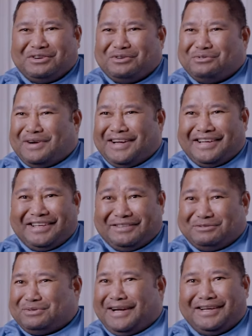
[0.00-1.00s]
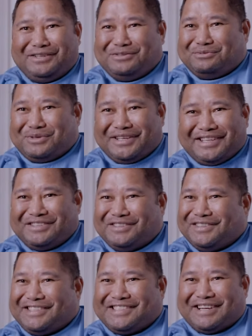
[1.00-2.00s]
Why are you working all these